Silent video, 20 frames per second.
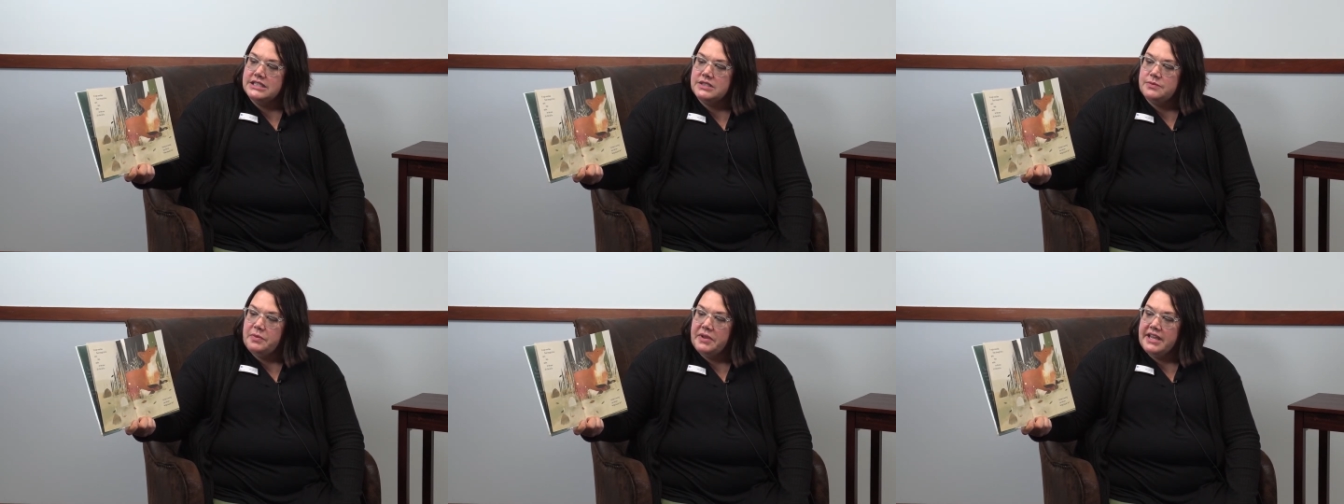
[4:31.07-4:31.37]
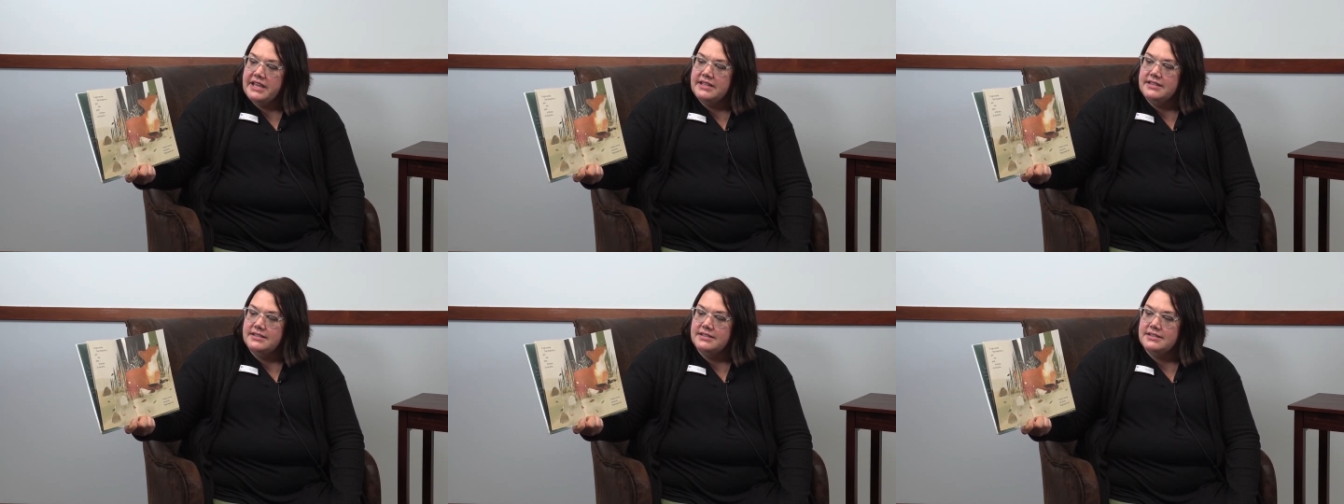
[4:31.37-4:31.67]

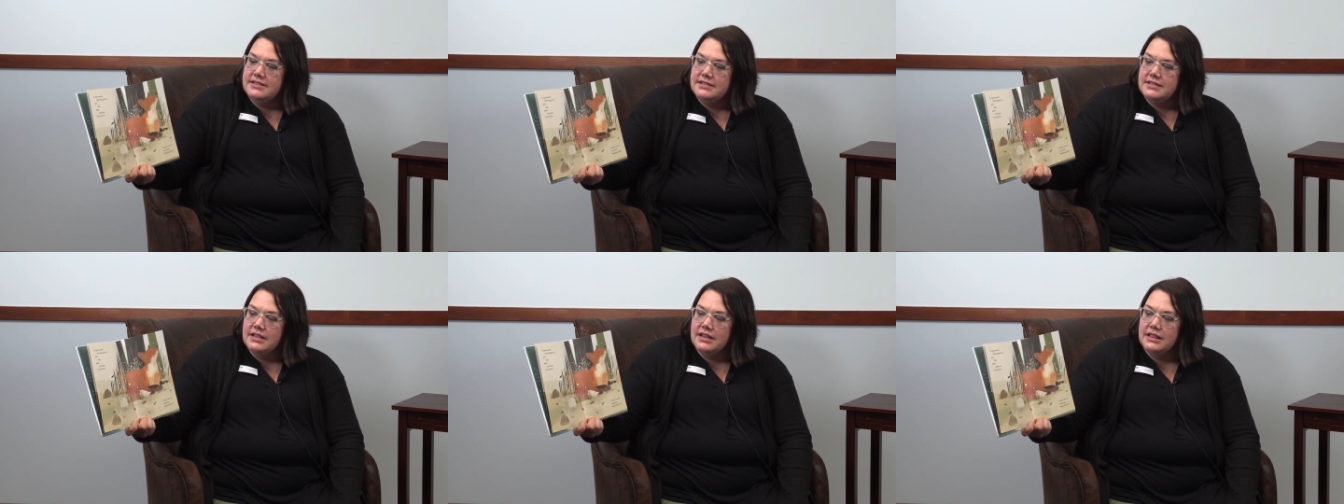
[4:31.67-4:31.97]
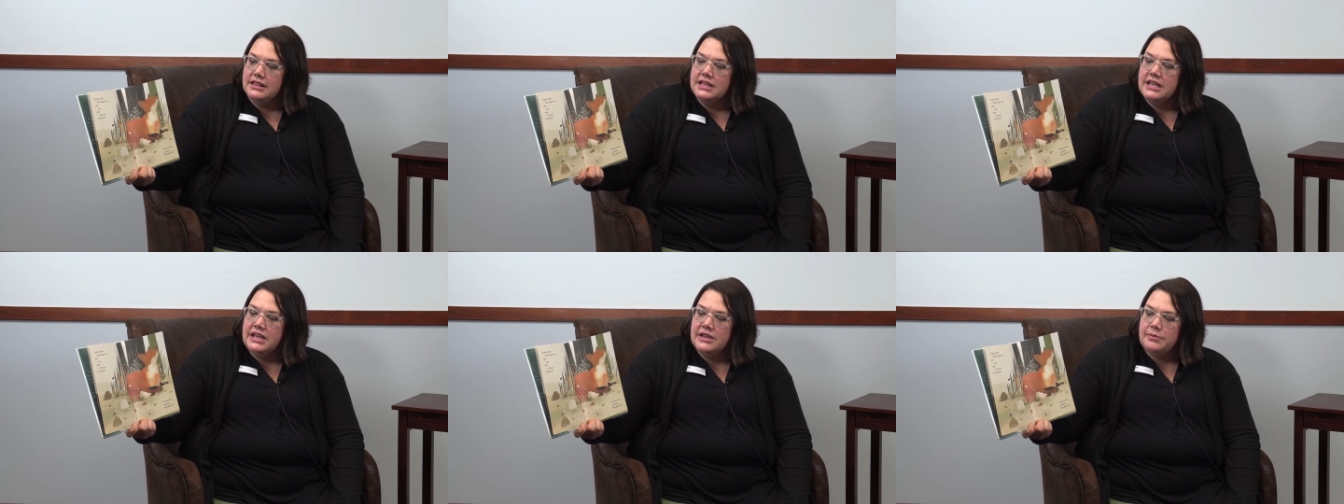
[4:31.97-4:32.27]
spins,
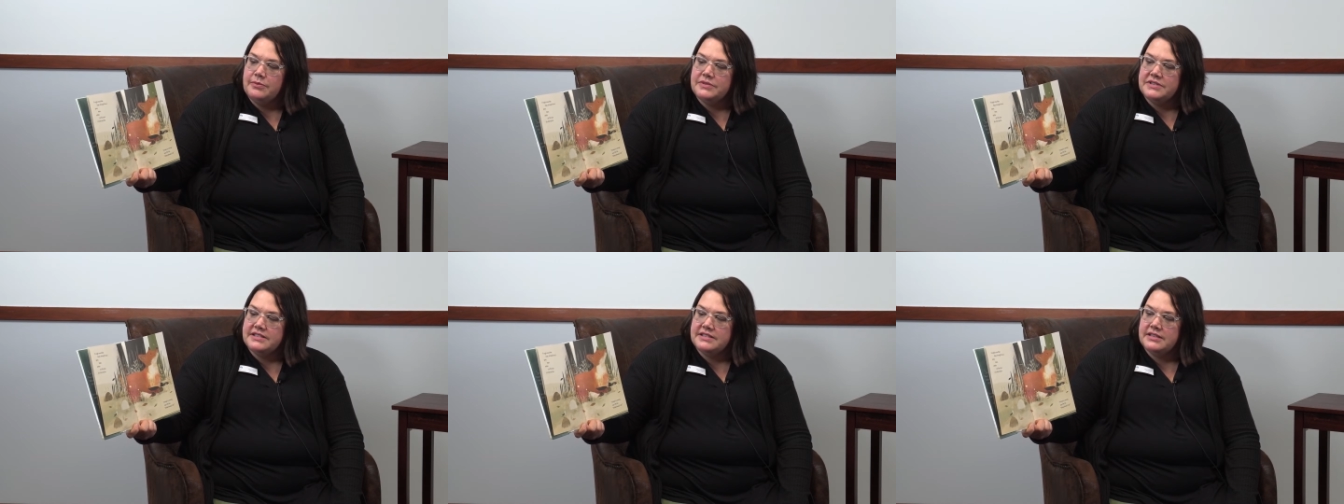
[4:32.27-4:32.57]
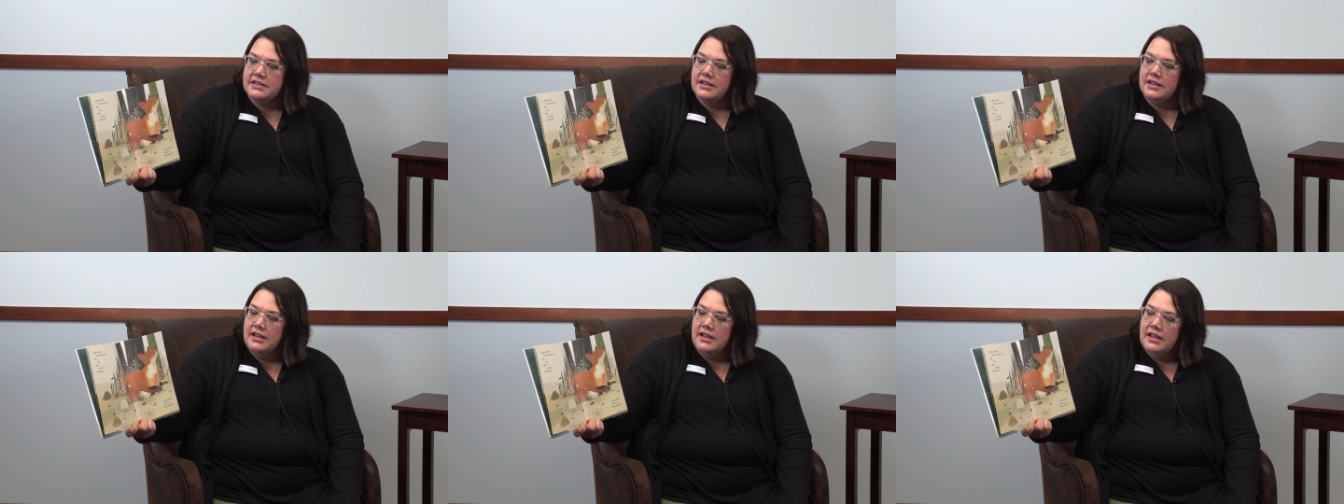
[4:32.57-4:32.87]
leaps,
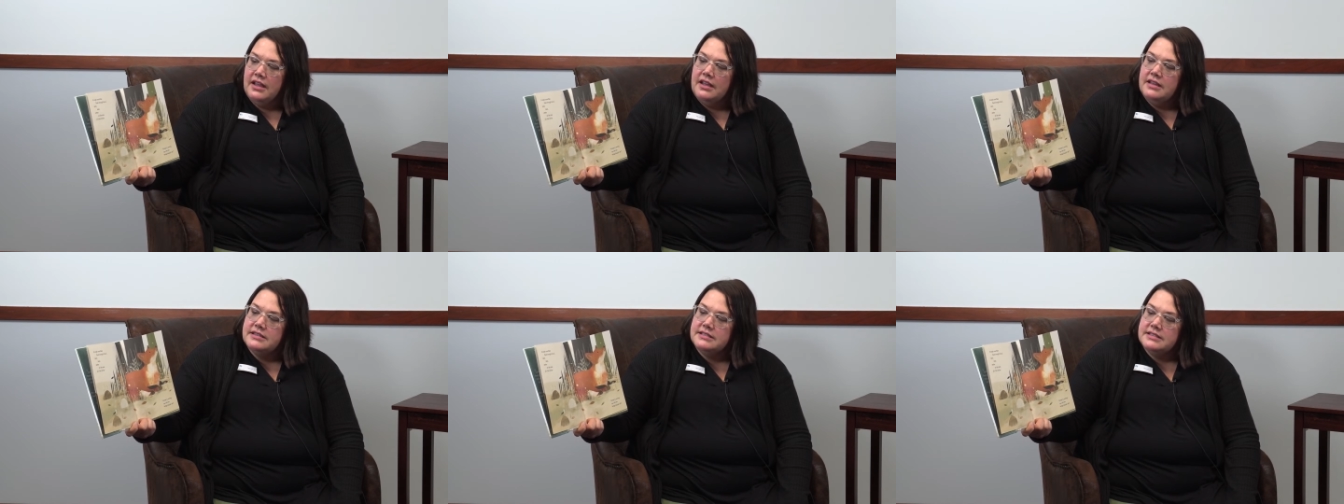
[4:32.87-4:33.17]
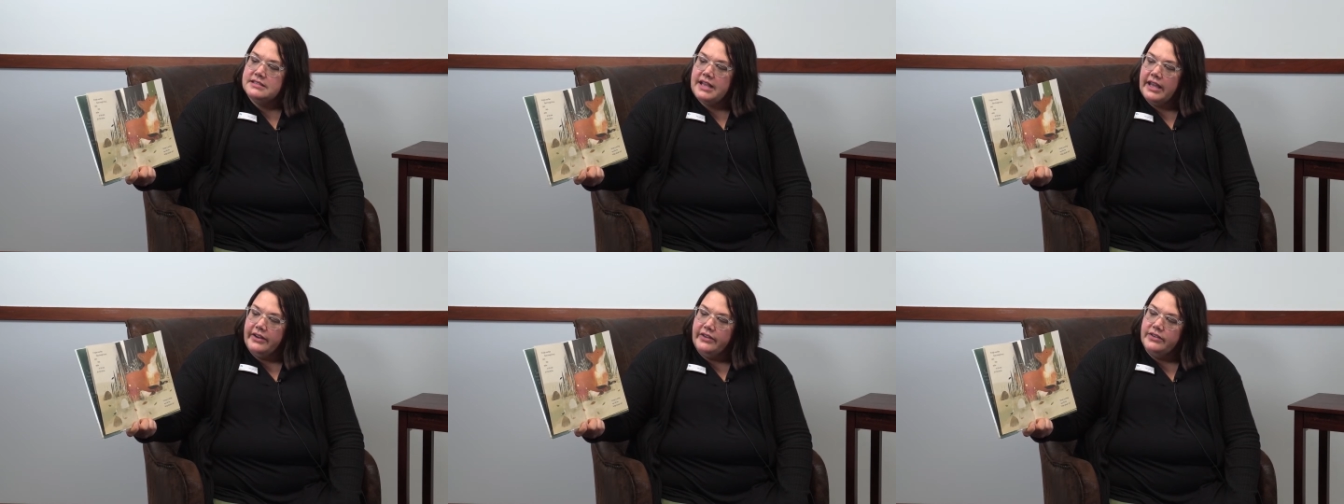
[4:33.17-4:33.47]

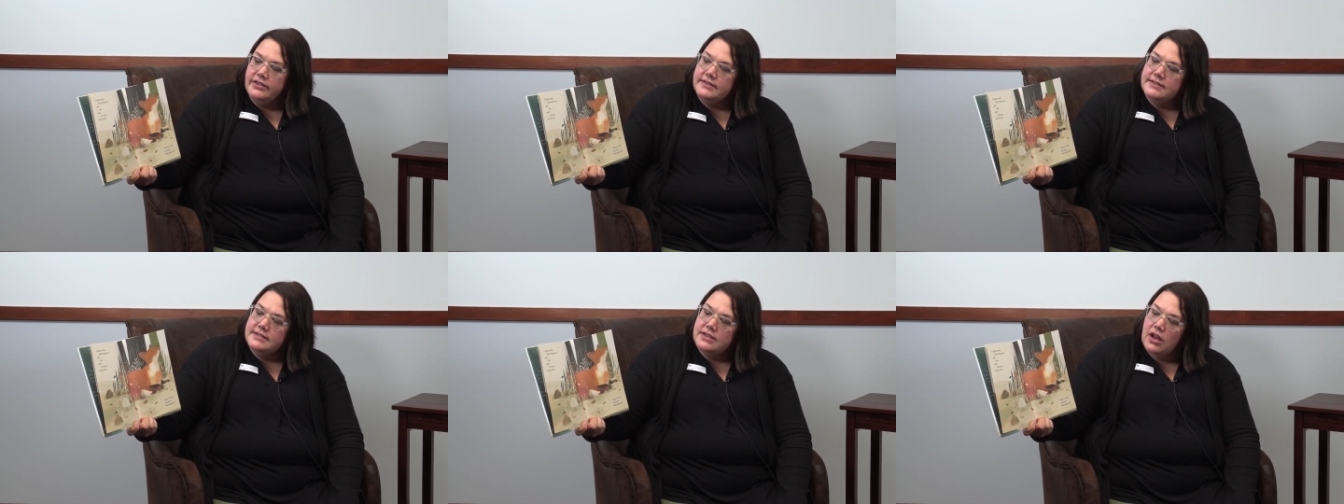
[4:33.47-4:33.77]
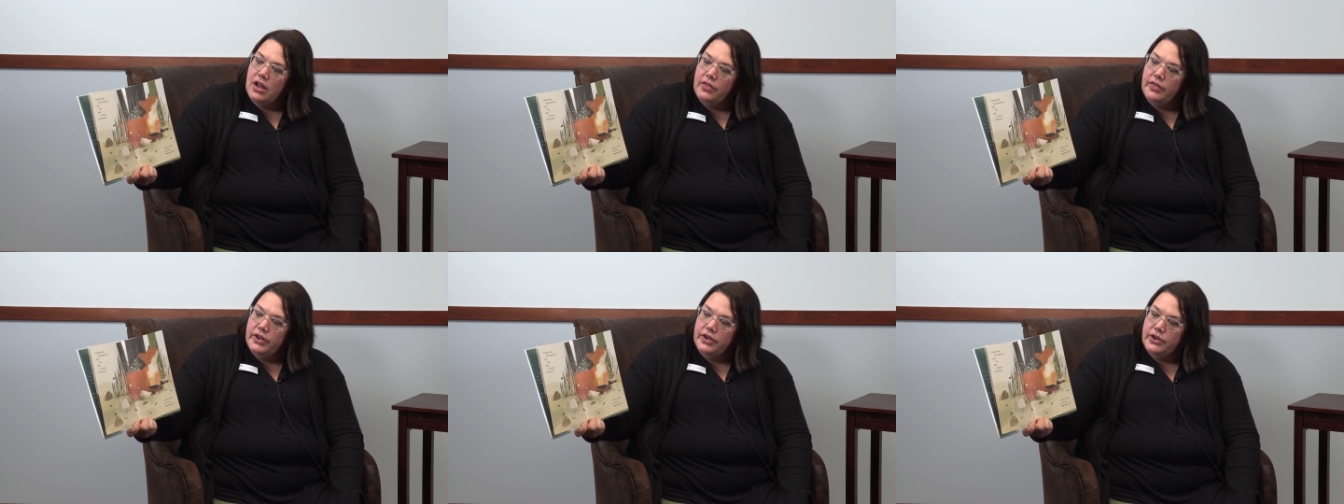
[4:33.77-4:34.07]
settles
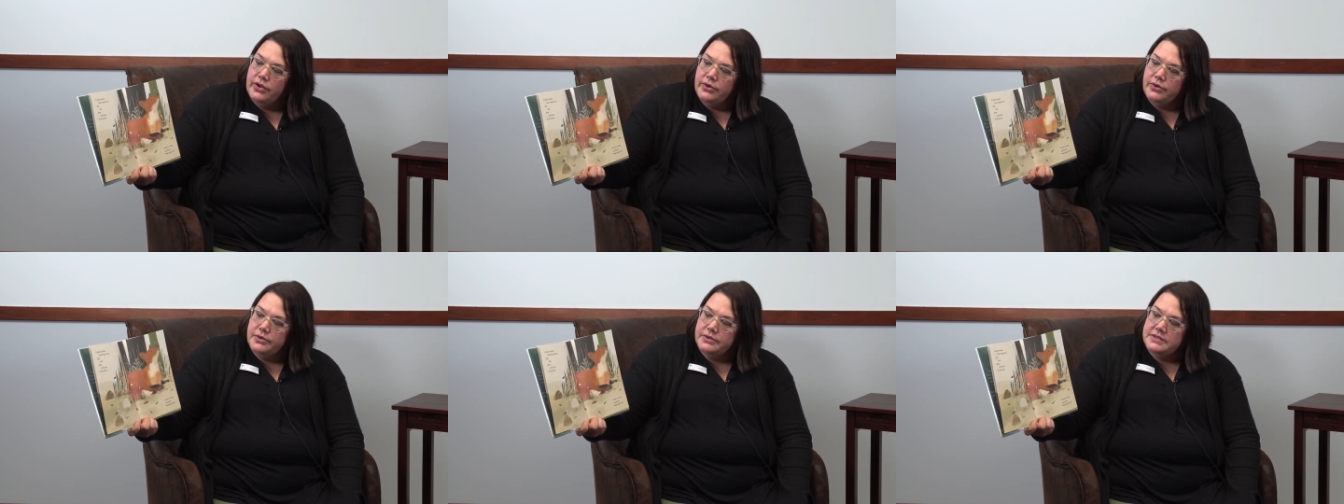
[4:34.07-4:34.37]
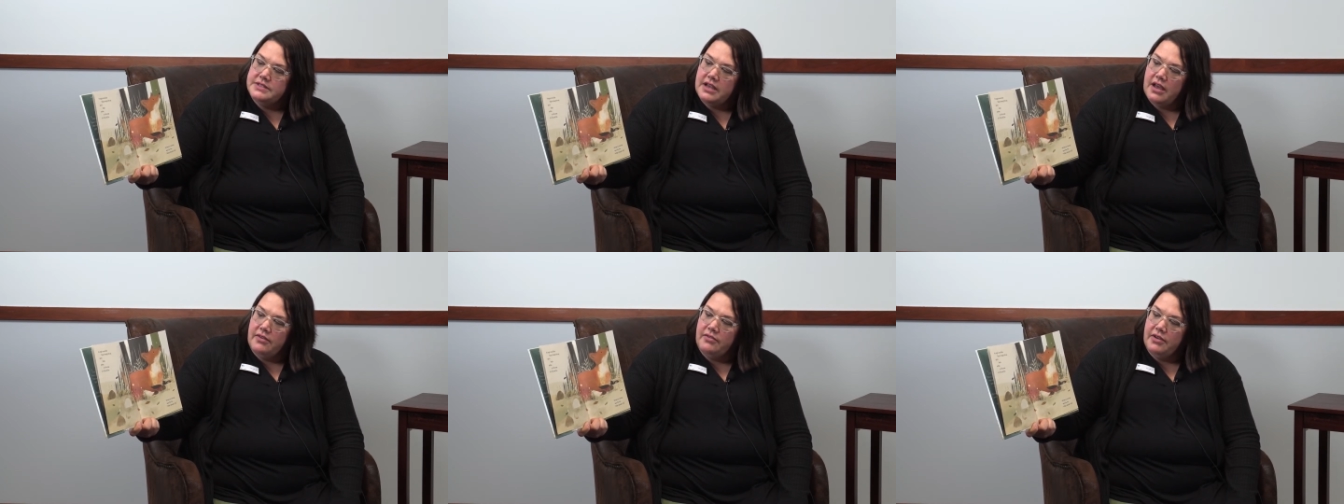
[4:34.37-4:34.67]
on the
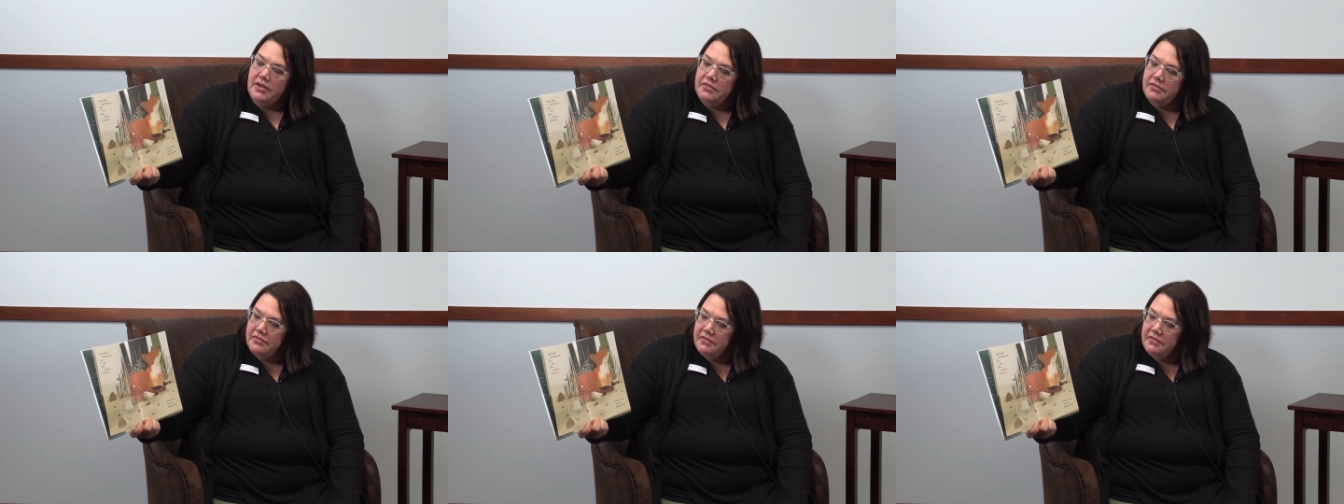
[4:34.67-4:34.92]
nose of a